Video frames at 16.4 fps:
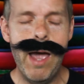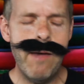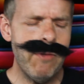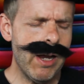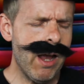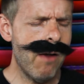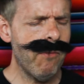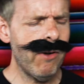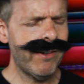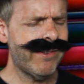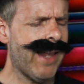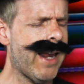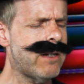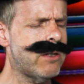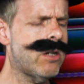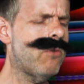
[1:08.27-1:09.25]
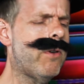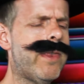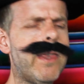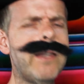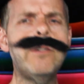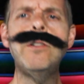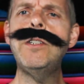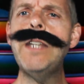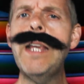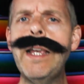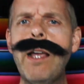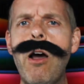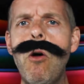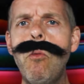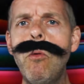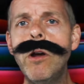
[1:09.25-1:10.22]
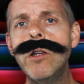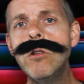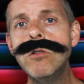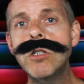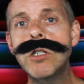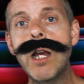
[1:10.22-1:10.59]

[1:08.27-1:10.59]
have a conversation with this chica where you